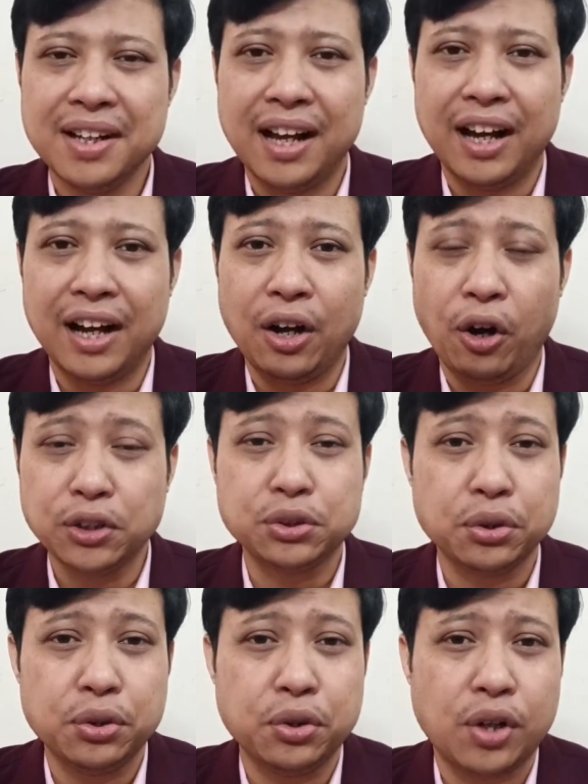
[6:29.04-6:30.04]

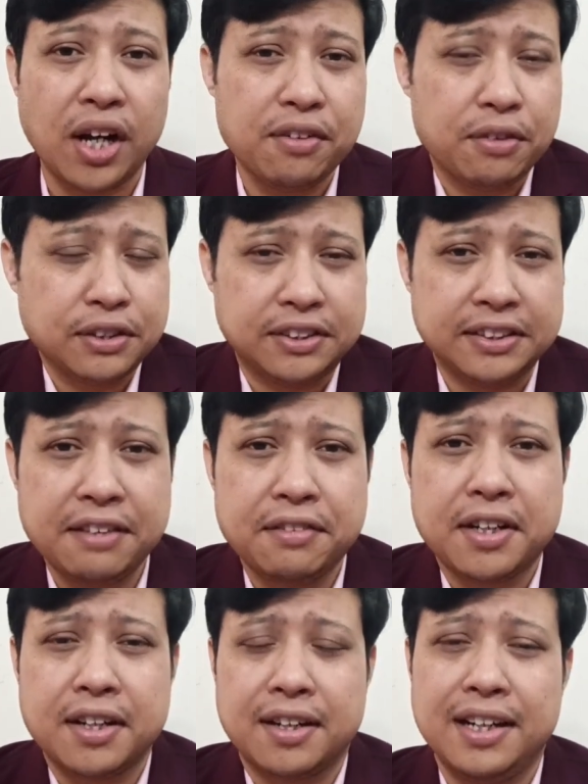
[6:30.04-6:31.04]
Also, I was
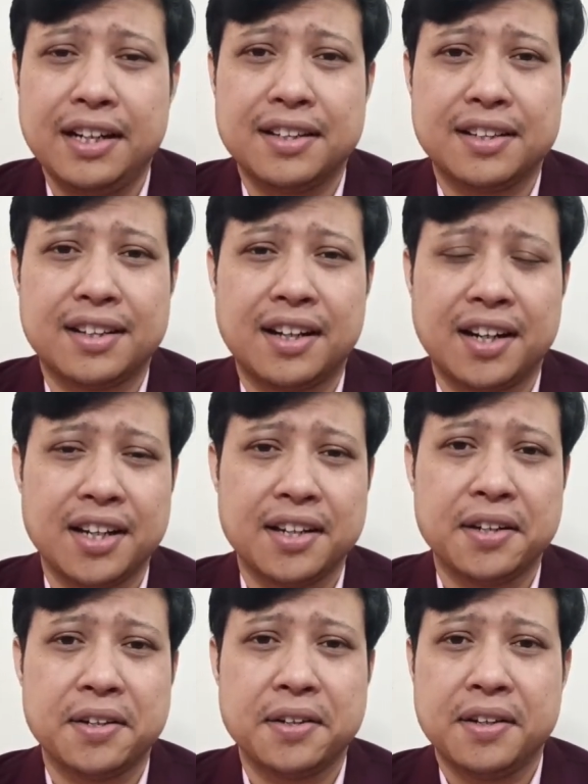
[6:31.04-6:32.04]
never a reader
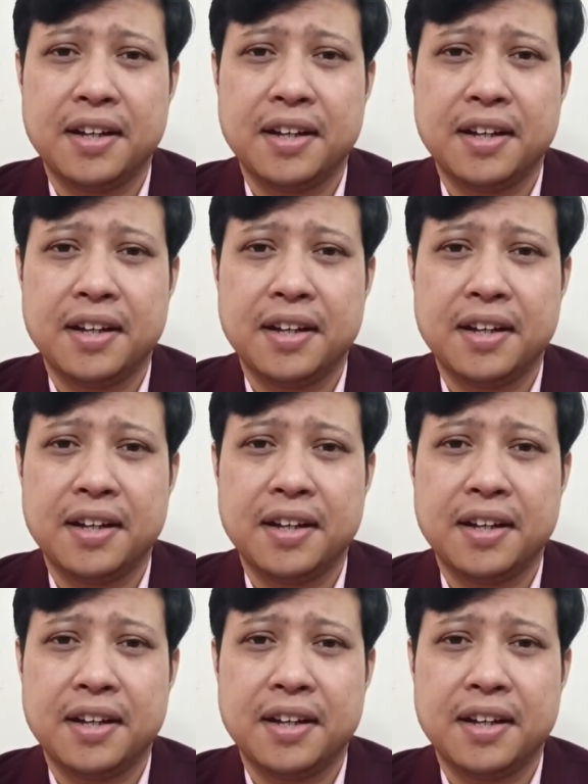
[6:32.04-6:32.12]
earlier.